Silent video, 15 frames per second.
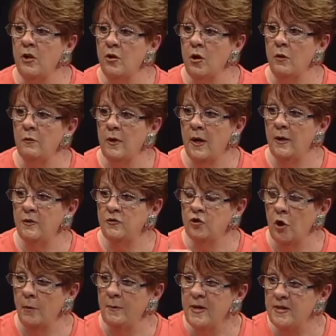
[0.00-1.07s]
you know, uh,
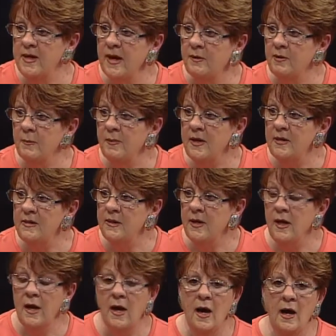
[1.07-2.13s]
chop it down a bit.
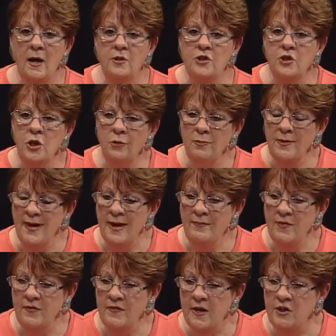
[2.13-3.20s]
Uh, mm-hmm. Uh, don't let
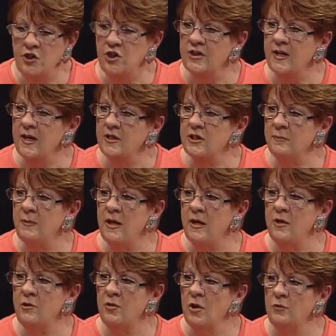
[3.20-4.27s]
the veggies get to
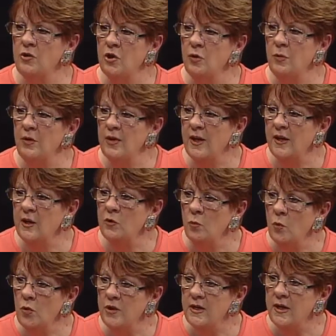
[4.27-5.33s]
be, you know, too thick and
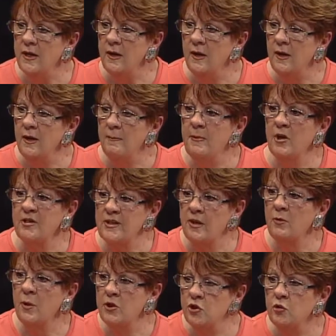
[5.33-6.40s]
woody because mm-hmm.
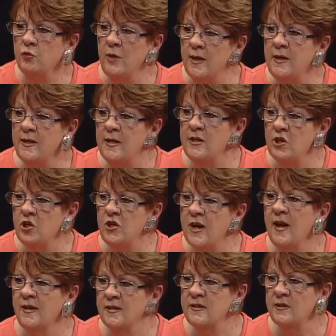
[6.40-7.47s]
otherwise you'll the really stems. need to,
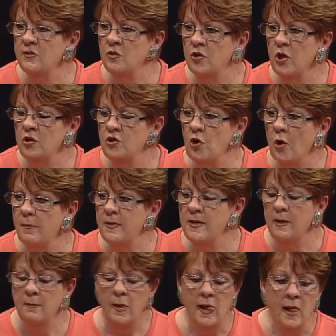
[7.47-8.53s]
yes, mm-hmm. Uh, chop it
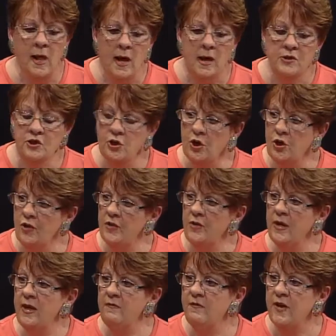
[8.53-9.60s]
up. Turn
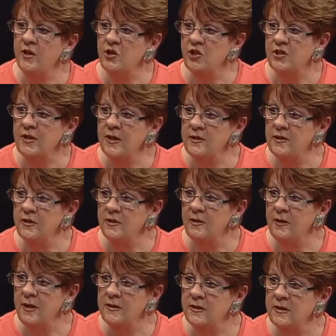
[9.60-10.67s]
the veggies into
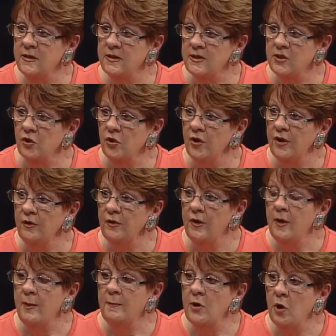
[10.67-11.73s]
the into the soil,
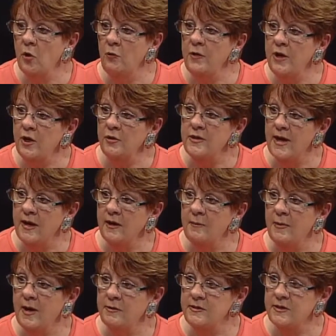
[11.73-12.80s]
but only go down
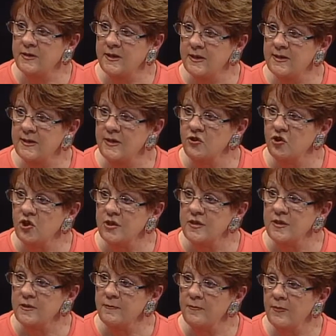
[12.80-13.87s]
about six
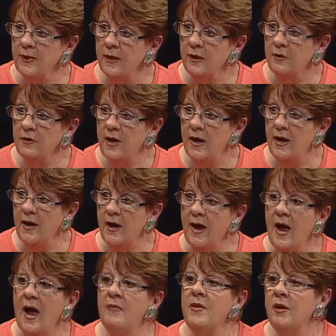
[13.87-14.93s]
inches. Okay. Okay,
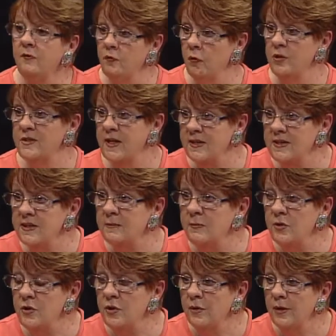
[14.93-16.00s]
and then of course add some
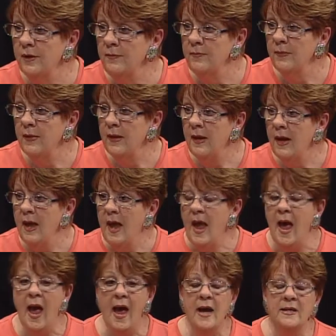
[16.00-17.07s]
manure,
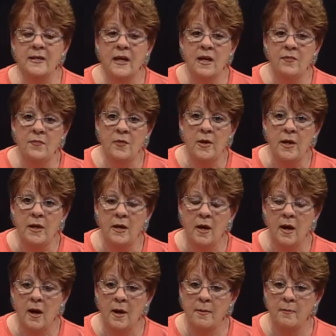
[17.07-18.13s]
mm-hmm. and in the
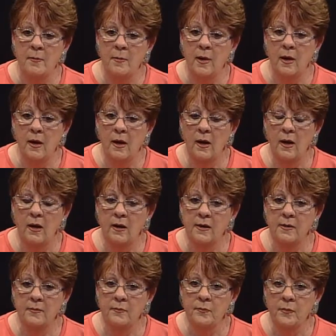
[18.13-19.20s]
um,
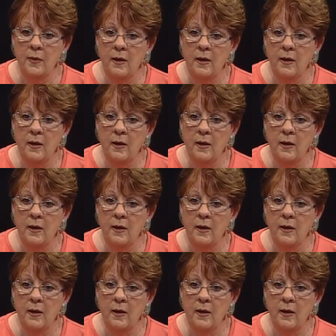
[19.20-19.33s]
um,